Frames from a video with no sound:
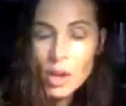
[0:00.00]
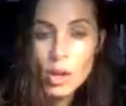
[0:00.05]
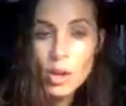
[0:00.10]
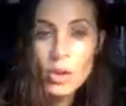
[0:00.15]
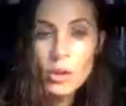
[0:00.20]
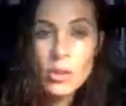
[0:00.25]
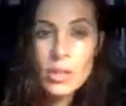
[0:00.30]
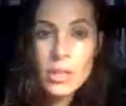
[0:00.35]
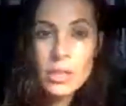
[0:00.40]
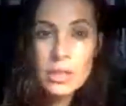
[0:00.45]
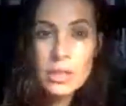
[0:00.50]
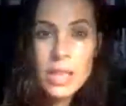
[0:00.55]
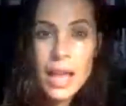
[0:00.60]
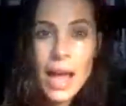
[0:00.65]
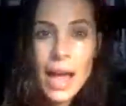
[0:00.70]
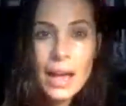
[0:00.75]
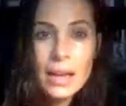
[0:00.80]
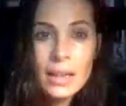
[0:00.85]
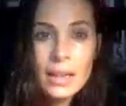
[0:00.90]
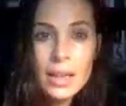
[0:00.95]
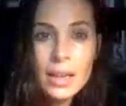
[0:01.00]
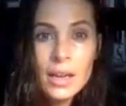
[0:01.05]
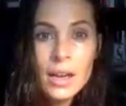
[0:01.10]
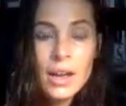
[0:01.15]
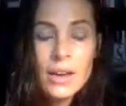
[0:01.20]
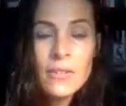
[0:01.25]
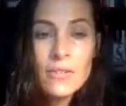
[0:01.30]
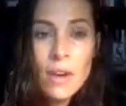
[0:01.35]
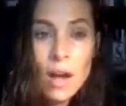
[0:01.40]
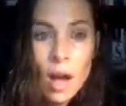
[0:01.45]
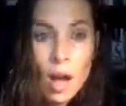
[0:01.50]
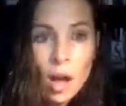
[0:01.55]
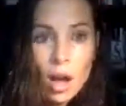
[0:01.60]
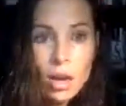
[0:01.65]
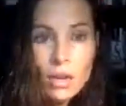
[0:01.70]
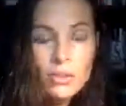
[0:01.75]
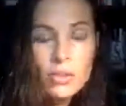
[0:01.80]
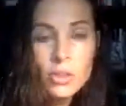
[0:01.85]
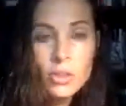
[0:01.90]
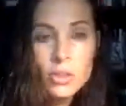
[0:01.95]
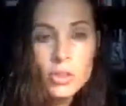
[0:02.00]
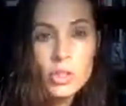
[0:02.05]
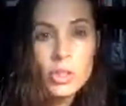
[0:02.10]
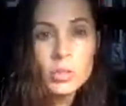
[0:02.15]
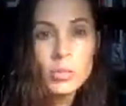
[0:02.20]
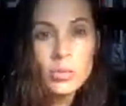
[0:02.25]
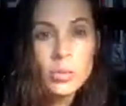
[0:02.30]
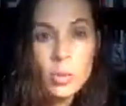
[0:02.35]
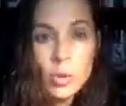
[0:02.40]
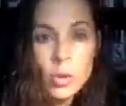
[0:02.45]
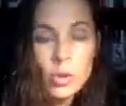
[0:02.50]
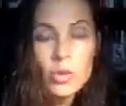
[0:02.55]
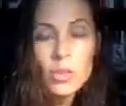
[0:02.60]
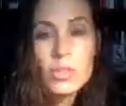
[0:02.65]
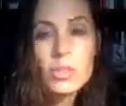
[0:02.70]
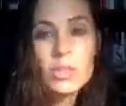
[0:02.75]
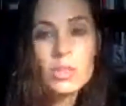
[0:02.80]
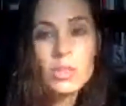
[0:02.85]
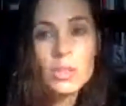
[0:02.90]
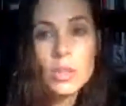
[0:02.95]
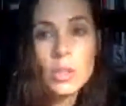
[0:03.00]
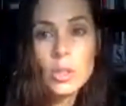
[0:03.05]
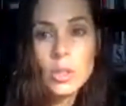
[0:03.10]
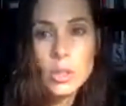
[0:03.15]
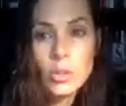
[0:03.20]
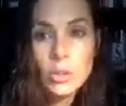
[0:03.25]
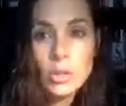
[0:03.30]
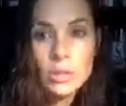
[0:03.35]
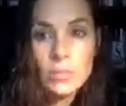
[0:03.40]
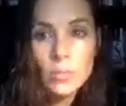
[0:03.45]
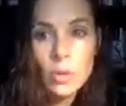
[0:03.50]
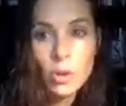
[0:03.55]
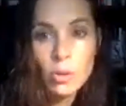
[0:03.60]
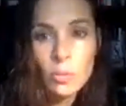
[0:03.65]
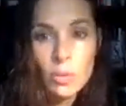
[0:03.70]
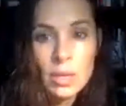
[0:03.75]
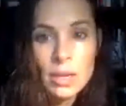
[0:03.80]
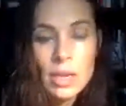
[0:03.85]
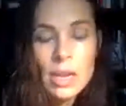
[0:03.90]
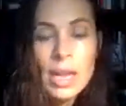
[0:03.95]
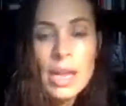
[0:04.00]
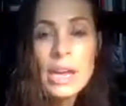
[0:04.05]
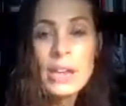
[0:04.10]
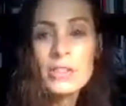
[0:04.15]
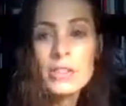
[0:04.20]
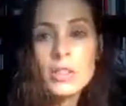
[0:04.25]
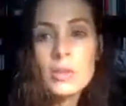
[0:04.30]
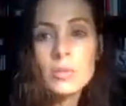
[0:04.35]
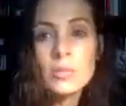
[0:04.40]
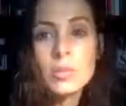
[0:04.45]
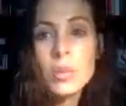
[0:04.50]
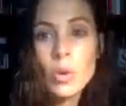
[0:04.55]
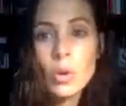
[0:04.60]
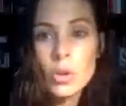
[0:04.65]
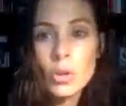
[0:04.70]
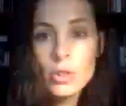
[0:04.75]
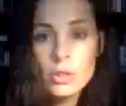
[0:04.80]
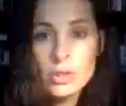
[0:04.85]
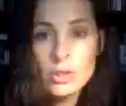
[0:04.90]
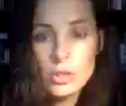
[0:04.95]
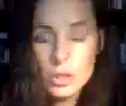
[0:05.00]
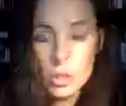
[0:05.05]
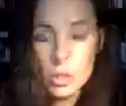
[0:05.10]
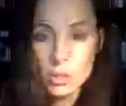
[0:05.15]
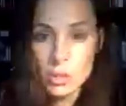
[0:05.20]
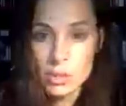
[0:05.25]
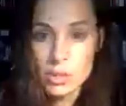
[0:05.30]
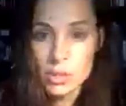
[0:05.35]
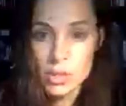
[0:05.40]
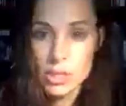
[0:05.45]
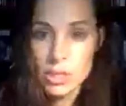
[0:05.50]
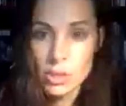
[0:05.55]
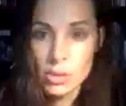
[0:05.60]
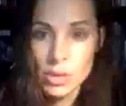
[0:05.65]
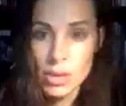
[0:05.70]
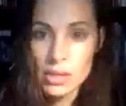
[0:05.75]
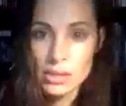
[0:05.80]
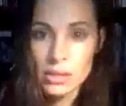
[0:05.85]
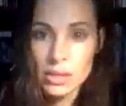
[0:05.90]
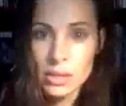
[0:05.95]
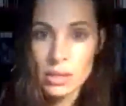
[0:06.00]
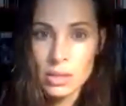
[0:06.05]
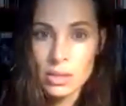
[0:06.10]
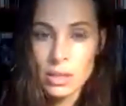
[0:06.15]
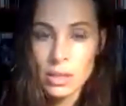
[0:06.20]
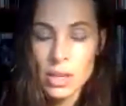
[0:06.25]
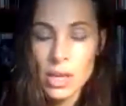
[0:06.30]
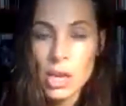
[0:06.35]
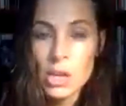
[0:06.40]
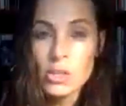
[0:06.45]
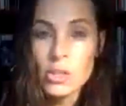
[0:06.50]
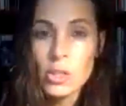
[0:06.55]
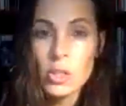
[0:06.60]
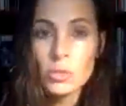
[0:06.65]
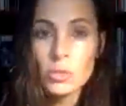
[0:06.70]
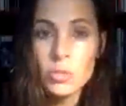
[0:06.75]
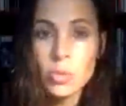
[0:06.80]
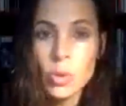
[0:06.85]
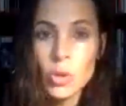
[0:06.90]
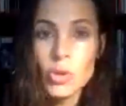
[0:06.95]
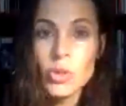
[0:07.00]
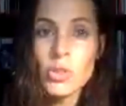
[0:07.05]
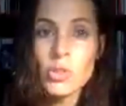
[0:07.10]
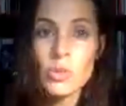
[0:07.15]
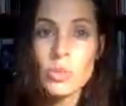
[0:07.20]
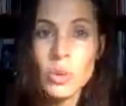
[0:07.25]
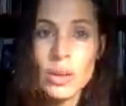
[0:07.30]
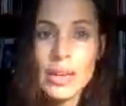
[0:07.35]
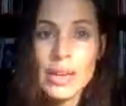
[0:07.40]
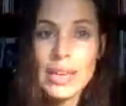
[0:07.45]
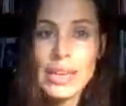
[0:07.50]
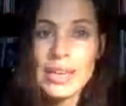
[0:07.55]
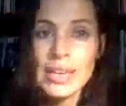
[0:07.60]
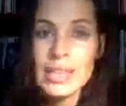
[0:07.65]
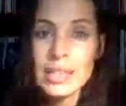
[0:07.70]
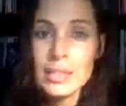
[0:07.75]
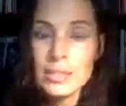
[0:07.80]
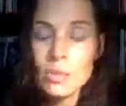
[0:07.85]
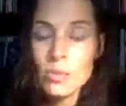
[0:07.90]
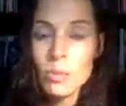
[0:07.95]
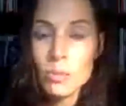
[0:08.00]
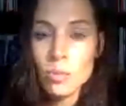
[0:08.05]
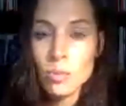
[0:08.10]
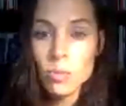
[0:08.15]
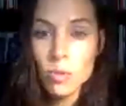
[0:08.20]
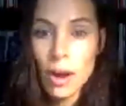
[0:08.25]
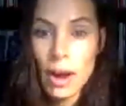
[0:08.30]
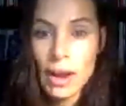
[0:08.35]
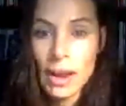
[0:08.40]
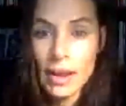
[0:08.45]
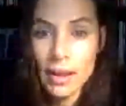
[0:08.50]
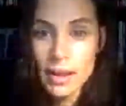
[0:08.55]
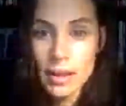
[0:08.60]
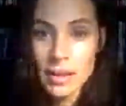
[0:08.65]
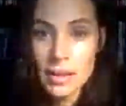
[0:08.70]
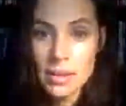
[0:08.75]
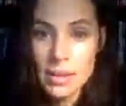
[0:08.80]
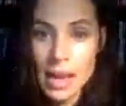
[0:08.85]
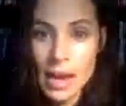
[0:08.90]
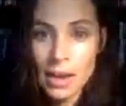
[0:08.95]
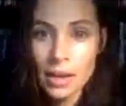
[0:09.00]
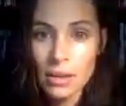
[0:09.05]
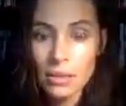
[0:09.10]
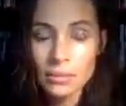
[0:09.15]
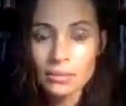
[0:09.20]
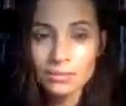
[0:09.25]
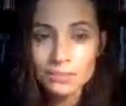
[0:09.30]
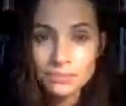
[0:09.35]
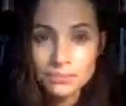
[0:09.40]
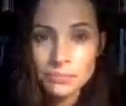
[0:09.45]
or a lack of honor towards the current moment, towards the current situation, towards what is right now.